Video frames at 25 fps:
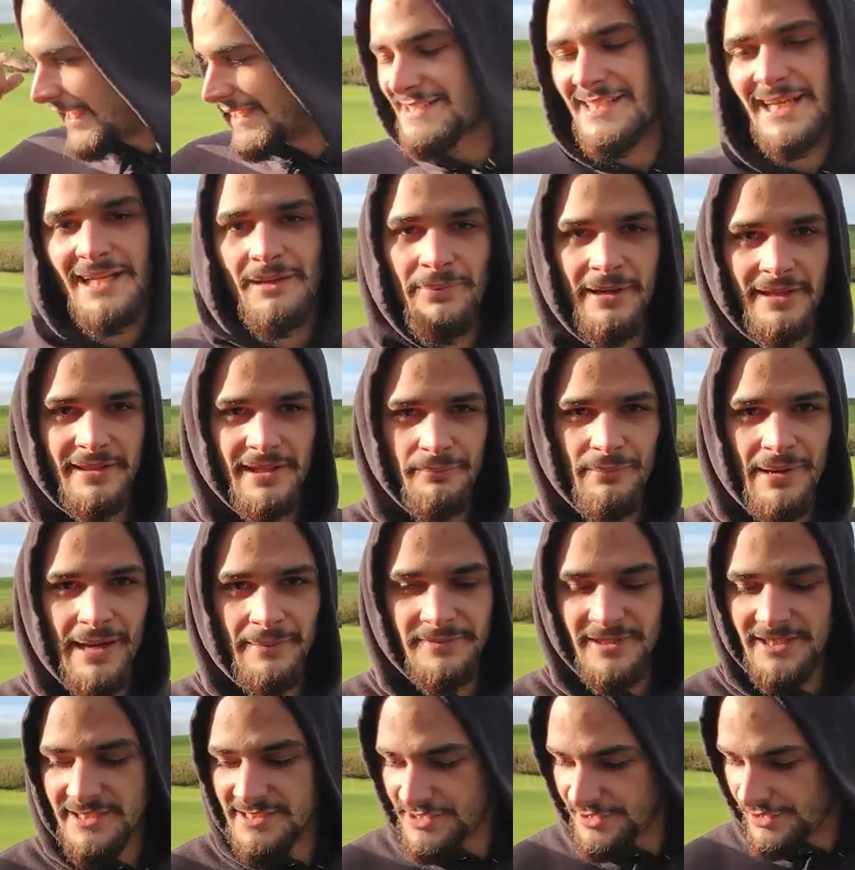I said about that
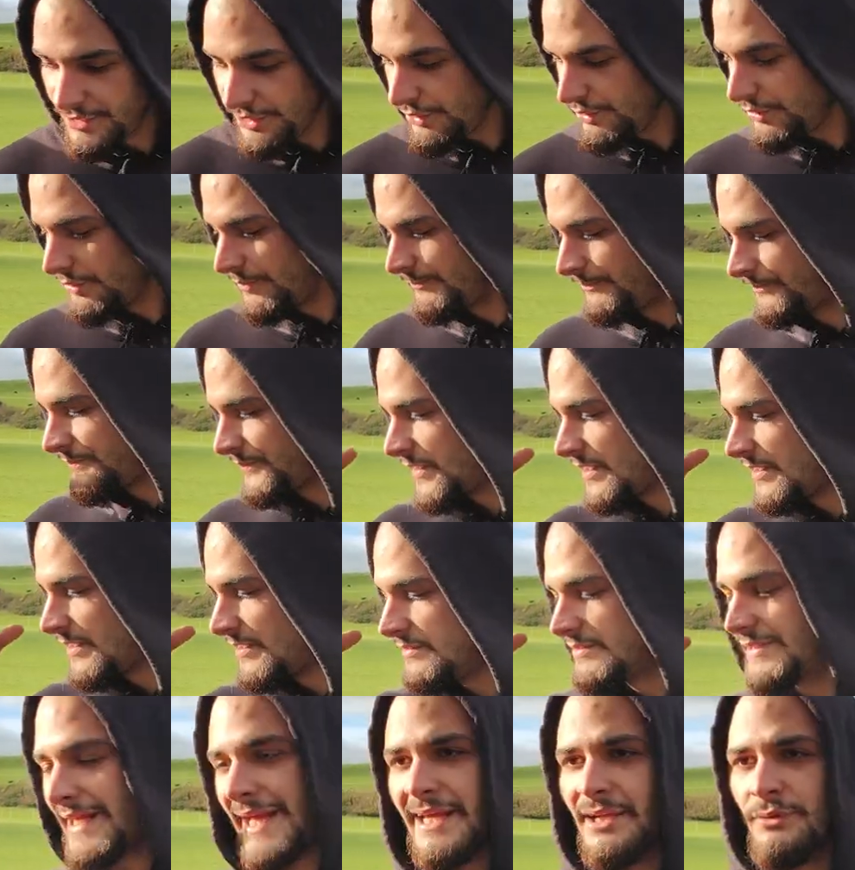map DCU.
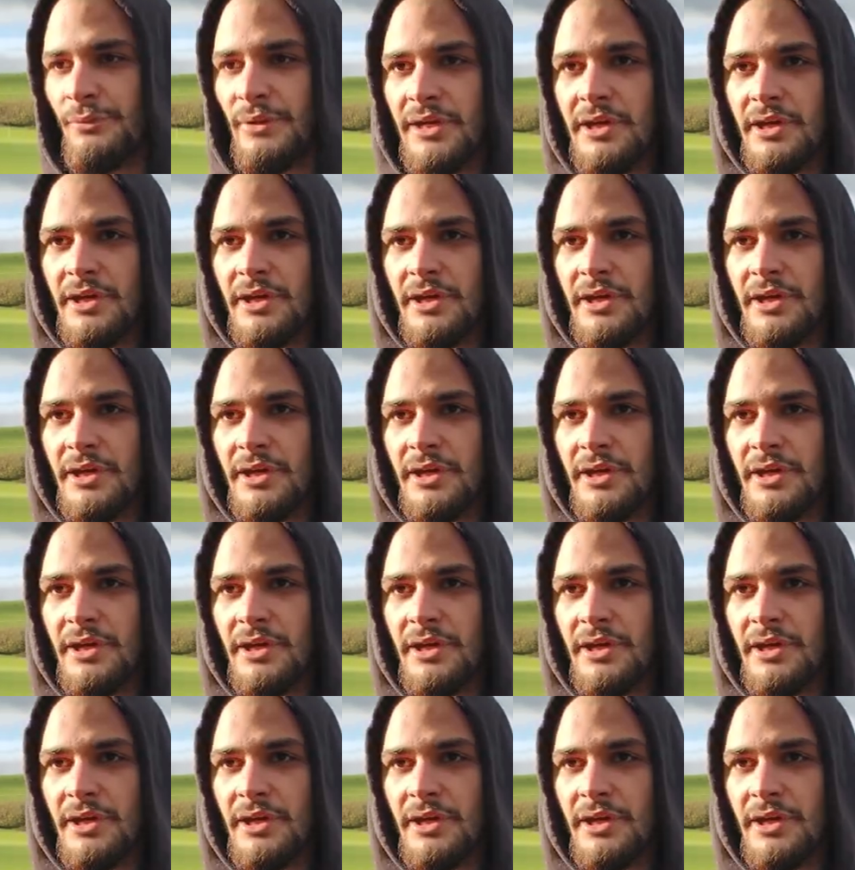Then